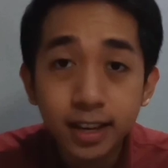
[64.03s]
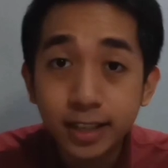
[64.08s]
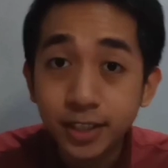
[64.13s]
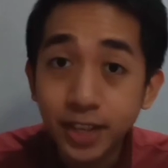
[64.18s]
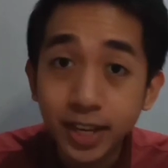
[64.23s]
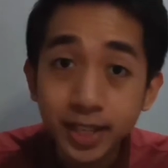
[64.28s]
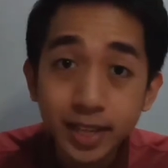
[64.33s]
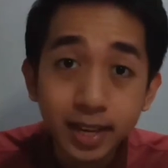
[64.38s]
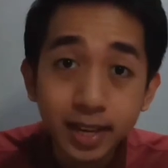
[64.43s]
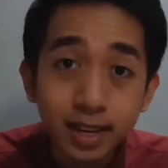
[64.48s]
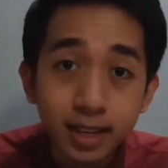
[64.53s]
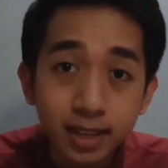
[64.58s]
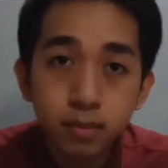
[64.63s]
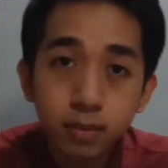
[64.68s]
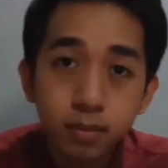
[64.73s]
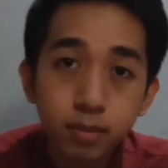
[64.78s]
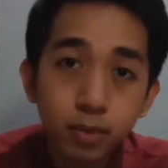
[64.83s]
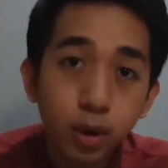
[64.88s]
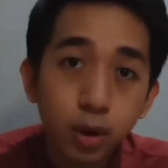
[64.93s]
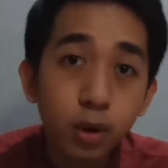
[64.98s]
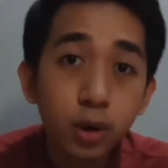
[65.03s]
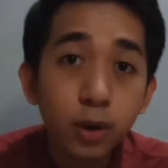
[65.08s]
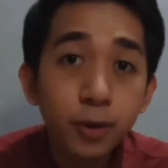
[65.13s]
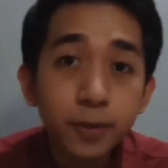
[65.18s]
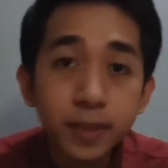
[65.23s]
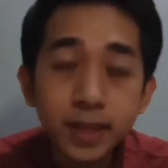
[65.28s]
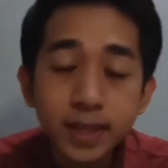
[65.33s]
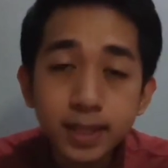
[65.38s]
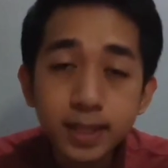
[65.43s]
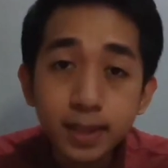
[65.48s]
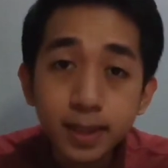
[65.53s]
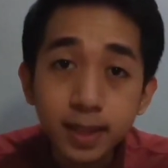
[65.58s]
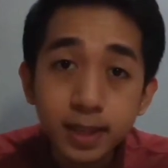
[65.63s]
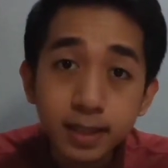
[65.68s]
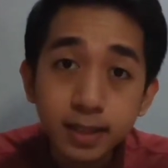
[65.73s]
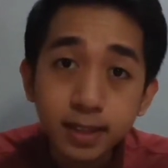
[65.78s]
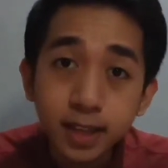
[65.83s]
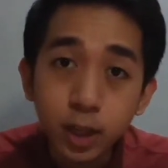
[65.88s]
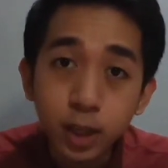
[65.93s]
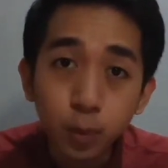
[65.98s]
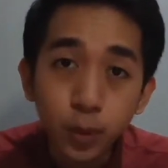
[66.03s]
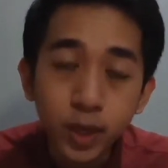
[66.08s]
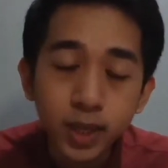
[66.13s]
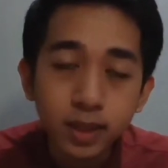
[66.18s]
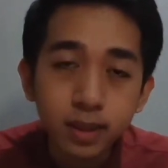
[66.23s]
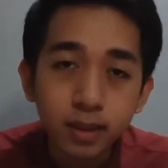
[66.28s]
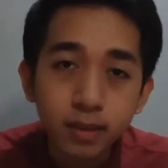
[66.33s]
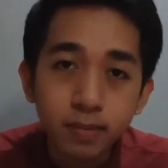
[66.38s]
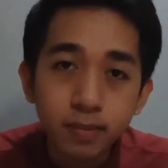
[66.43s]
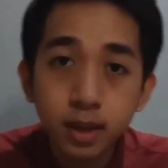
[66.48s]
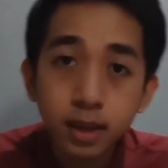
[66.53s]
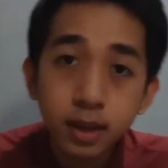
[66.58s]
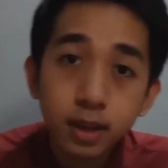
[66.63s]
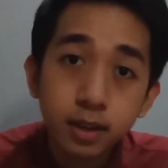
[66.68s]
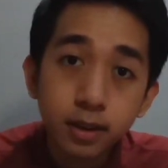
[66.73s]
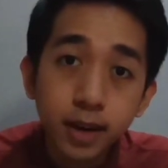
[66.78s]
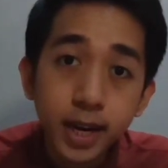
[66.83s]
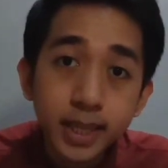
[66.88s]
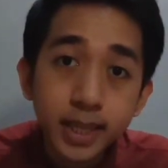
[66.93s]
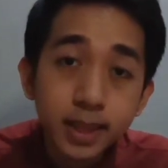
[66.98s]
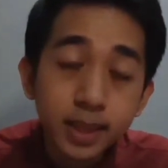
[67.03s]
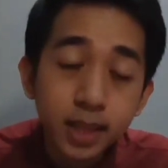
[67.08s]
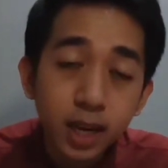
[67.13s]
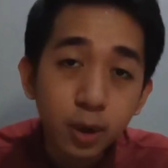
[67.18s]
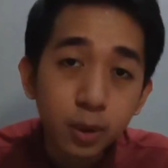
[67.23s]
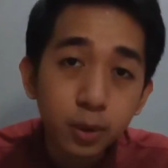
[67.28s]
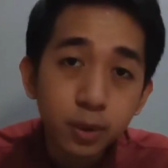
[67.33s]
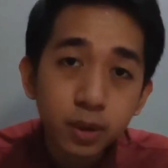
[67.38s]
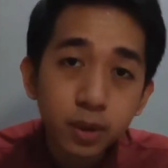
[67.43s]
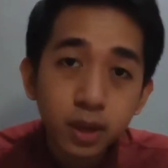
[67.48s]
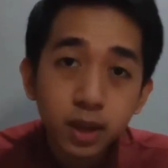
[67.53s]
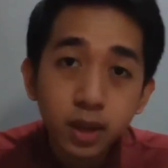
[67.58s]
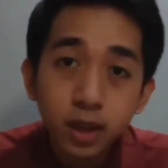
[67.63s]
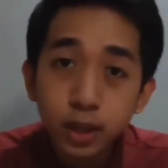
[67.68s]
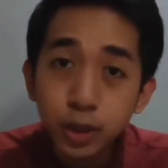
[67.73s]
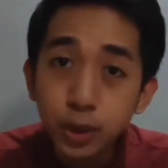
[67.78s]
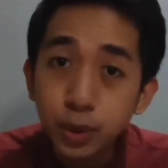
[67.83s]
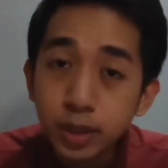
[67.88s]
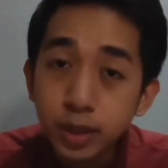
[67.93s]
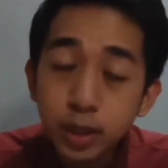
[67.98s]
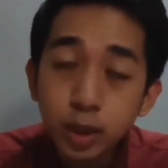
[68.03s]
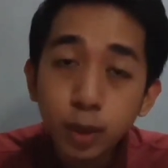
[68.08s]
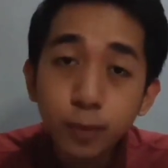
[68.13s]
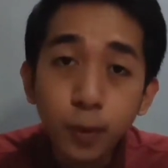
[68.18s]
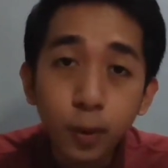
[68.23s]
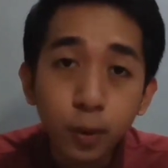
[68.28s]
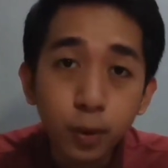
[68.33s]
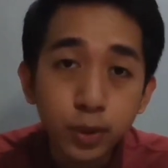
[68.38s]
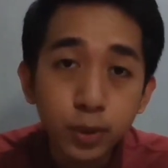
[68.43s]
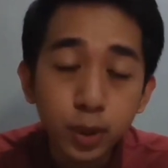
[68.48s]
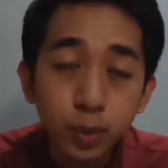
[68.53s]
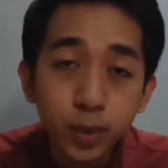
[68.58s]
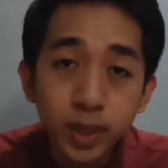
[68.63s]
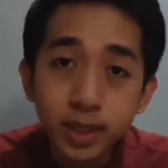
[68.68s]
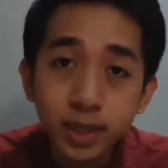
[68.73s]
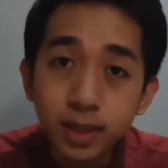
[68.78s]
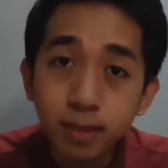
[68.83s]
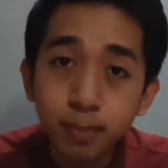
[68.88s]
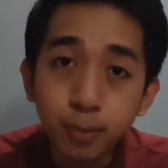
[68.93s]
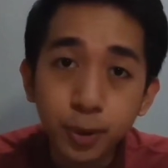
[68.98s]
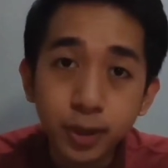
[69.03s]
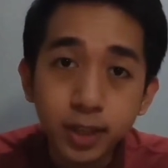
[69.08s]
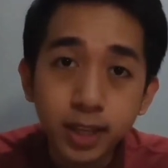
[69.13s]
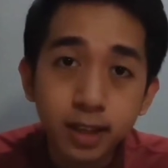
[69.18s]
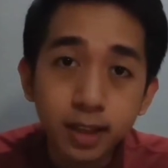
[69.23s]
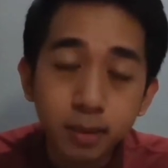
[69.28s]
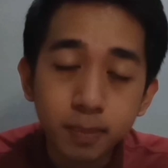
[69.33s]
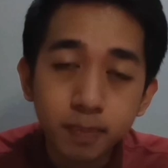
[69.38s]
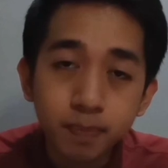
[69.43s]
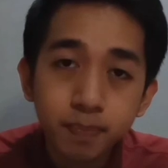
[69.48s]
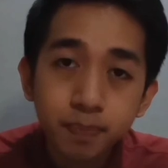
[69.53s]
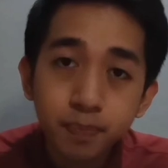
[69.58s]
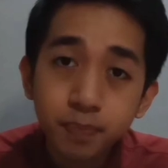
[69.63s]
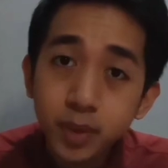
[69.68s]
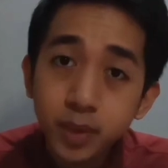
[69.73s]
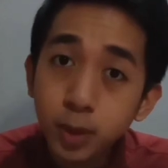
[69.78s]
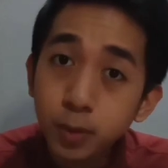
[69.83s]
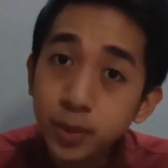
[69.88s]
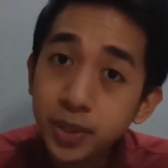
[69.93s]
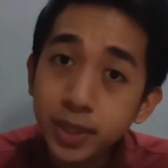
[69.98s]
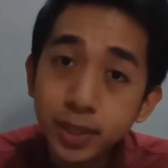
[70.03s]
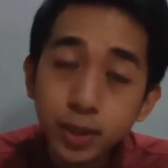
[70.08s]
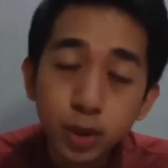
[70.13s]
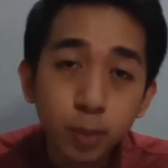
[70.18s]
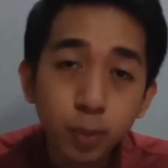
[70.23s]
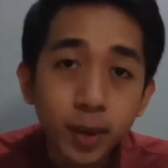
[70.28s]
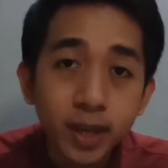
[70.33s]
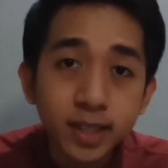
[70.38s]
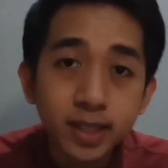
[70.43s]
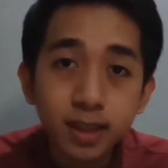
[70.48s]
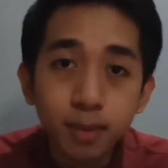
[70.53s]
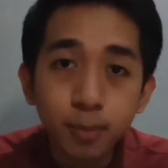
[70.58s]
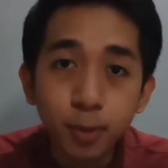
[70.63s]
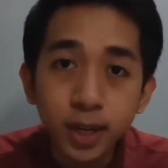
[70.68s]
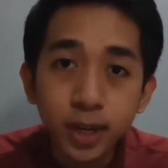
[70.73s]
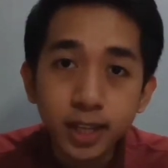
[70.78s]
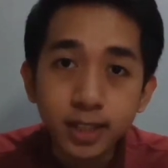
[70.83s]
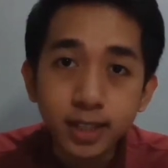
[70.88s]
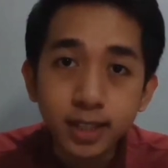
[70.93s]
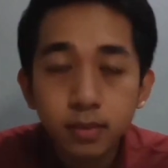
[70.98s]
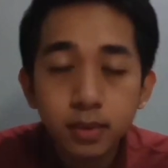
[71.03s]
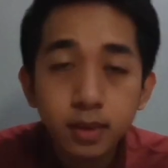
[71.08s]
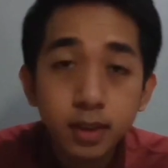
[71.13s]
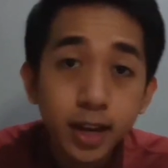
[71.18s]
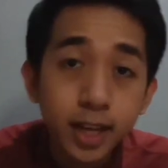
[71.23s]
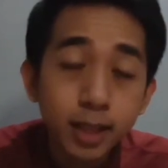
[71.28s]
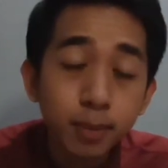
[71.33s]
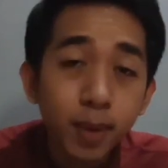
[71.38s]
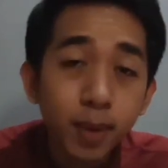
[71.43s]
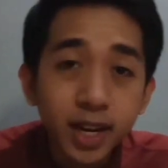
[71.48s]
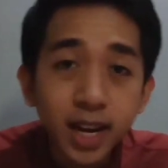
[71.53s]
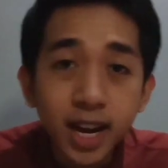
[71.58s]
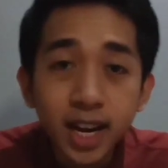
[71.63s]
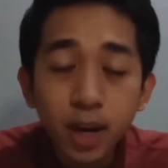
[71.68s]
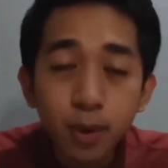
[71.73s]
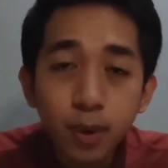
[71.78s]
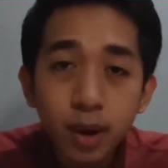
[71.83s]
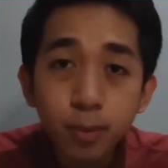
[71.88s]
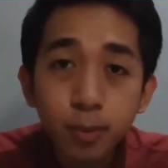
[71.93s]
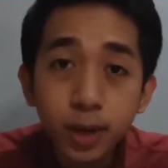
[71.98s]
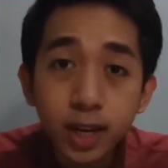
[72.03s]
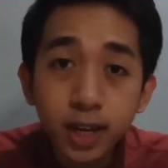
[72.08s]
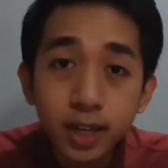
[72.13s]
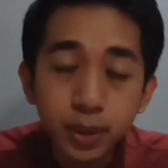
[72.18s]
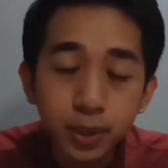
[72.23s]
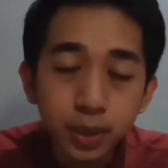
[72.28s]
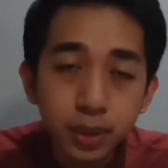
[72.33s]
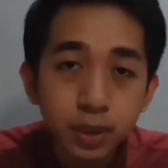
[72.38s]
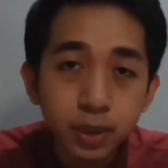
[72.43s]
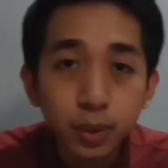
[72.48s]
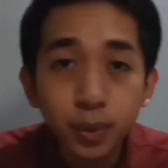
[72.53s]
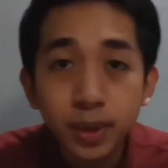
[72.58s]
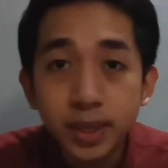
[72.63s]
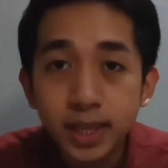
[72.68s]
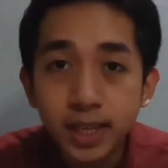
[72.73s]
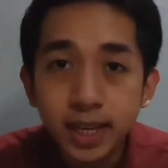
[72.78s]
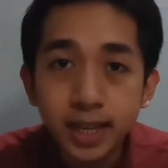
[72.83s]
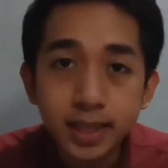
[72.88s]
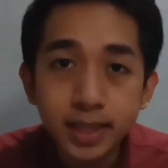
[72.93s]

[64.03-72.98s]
etc. All of these things can wait. Right now, you need to focus on what is important, which is to pass the board exam. At magagawa mo lang yun kung hindi ka